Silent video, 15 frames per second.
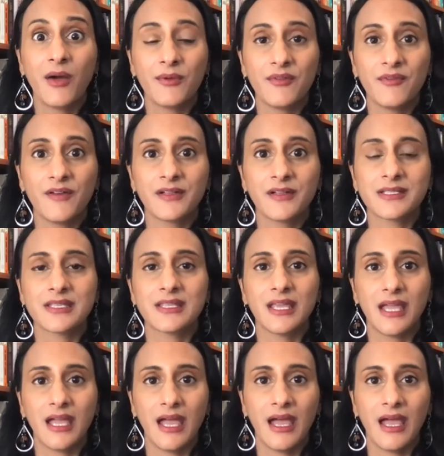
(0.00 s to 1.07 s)
we fail to think
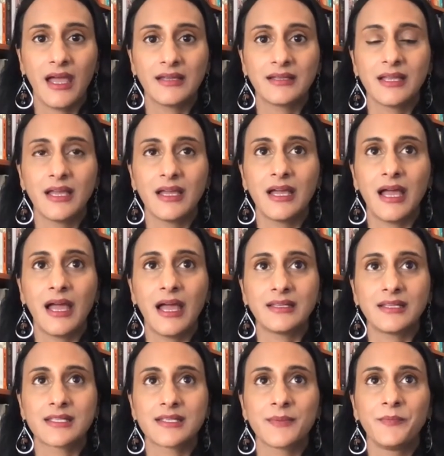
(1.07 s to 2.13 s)
ahead,
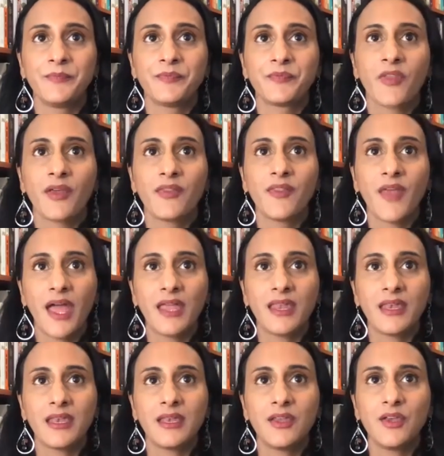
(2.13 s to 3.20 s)
and
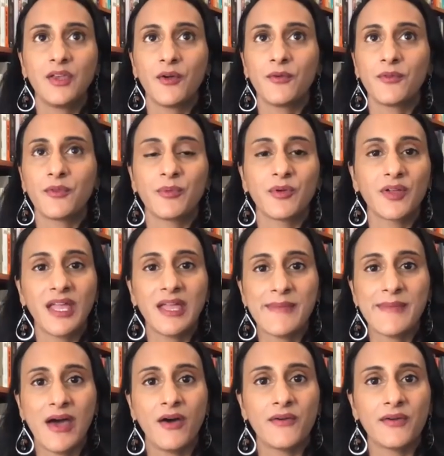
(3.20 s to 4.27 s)
then you know the book came
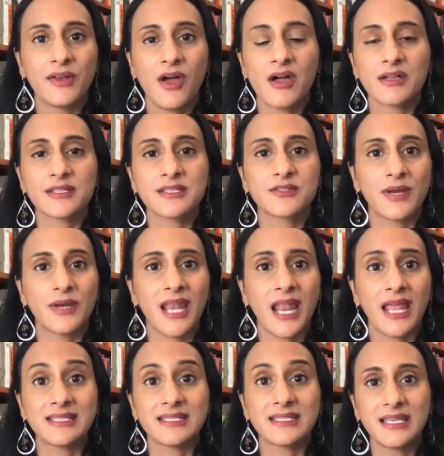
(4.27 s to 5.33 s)
out in August
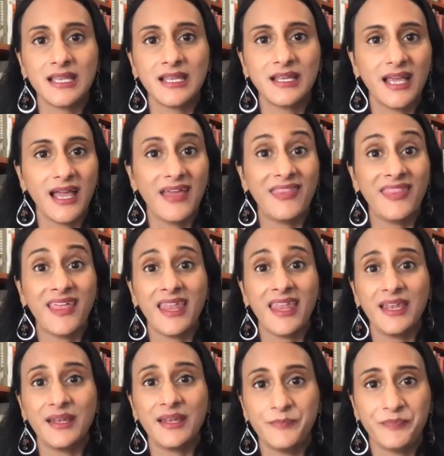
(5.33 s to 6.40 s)
2019, and
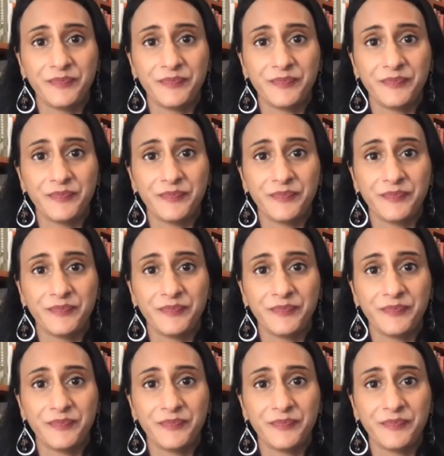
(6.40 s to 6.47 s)
then